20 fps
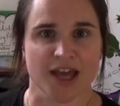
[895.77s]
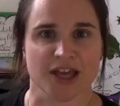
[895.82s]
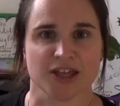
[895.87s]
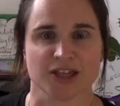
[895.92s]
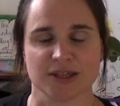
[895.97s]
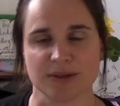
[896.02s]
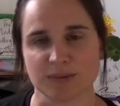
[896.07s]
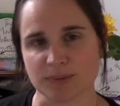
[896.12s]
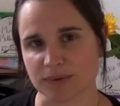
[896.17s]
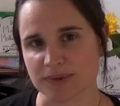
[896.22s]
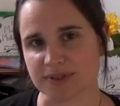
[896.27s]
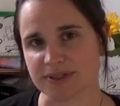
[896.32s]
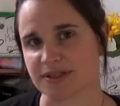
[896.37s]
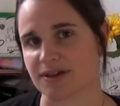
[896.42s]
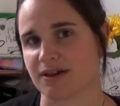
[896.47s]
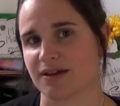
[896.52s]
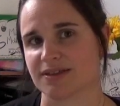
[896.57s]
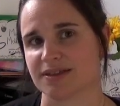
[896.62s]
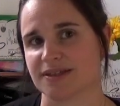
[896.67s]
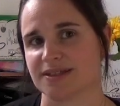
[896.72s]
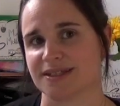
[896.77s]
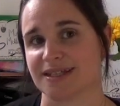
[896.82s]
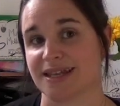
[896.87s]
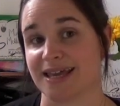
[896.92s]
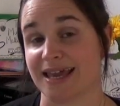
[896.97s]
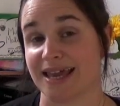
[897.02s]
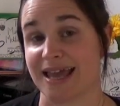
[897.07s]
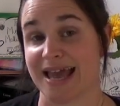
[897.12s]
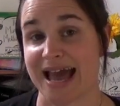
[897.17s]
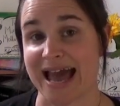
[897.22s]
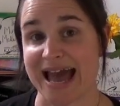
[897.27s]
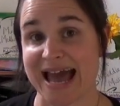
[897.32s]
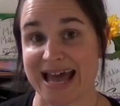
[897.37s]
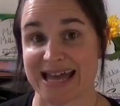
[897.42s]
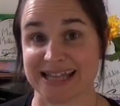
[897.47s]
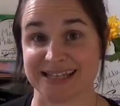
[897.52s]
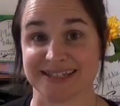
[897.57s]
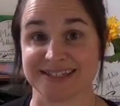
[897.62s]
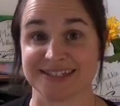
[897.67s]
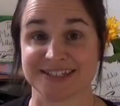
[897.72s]
you will start to see,
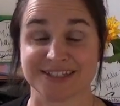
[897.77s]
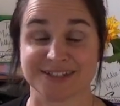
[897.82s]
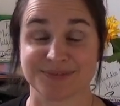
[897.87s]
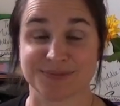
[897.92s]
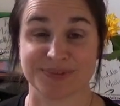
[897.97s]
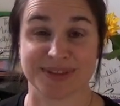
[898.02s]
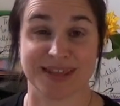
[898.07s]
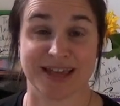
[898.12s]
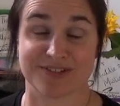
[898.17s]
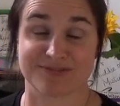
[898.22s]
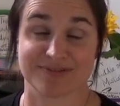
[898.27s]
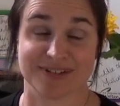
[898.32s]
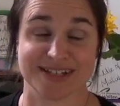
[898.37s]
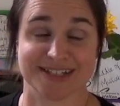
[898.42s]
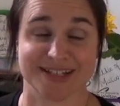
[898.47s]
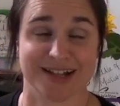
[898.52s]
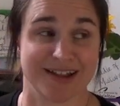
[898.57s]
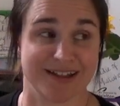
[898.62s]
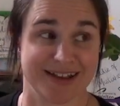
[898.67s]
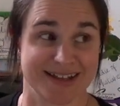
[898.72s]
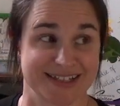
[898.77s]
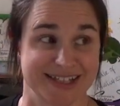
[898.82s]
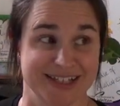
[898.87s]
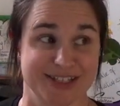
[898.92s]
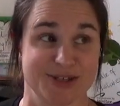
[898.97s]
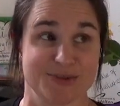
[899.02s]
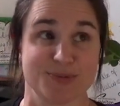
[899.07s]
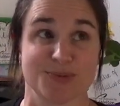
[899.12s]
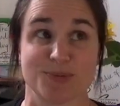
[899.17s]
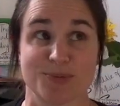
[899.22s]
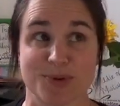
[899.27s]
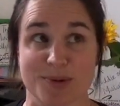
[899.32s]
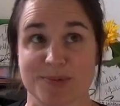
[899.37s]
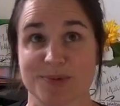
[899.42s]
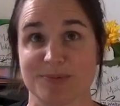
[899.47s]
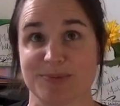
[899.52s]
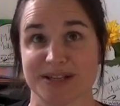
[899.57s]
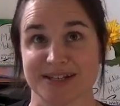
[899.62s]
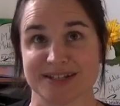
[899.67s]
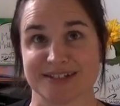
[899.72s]
and without realizing, you will
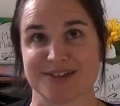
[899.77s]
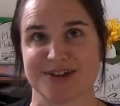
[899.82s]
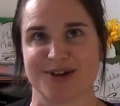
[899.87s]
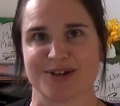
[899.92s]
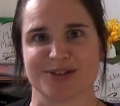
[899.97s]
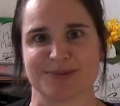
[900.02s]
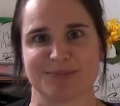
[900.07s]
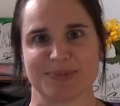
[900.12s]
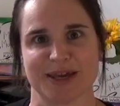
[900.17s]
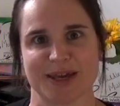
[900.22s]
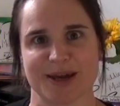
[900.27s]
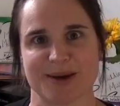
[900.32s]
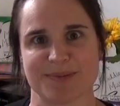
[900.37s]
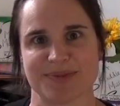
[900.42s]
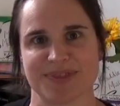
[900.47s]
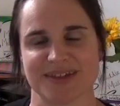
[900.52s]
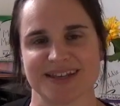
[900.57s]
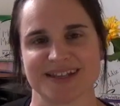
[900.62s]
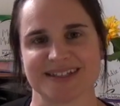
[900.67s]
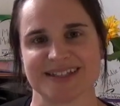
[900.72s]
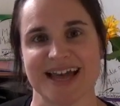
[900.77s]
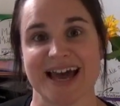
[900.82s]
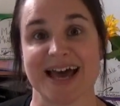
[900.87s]
probably start to pick up things that